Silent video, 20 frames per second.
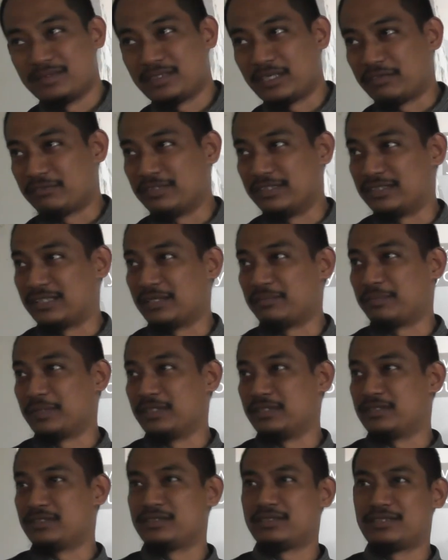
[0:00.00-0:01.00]
Roughly 10
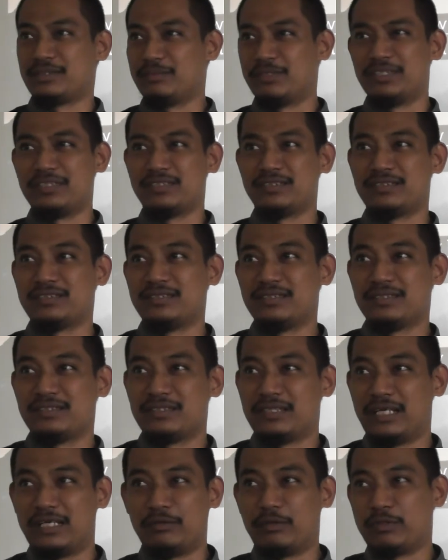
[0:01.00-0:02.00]
page. Similar?
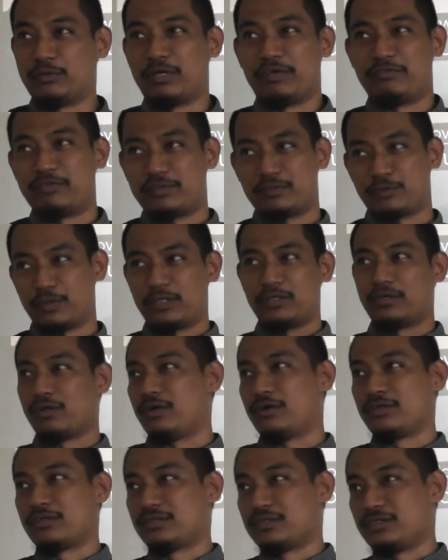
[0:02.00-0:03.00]
Anyone who have a quite
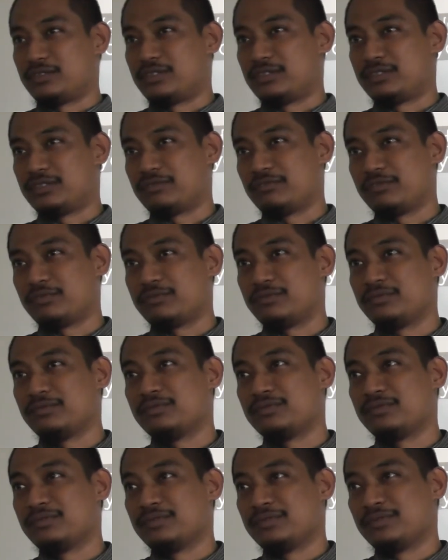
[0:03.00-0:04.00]
long literature review?
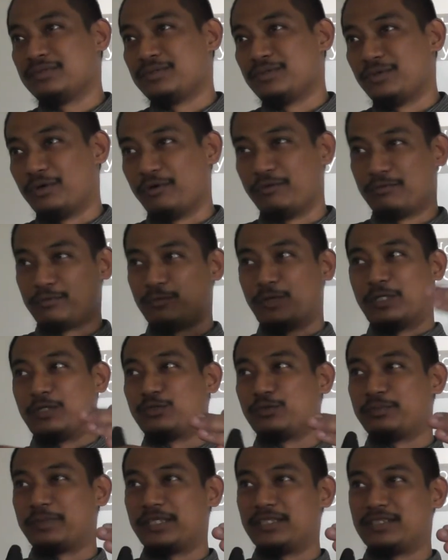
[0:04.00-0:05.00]
Or
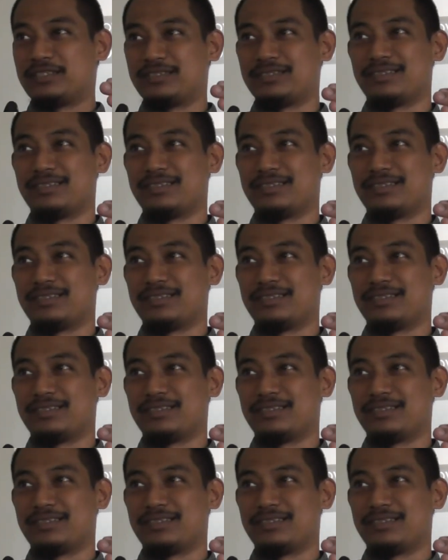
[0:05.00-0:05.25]
1-2 page?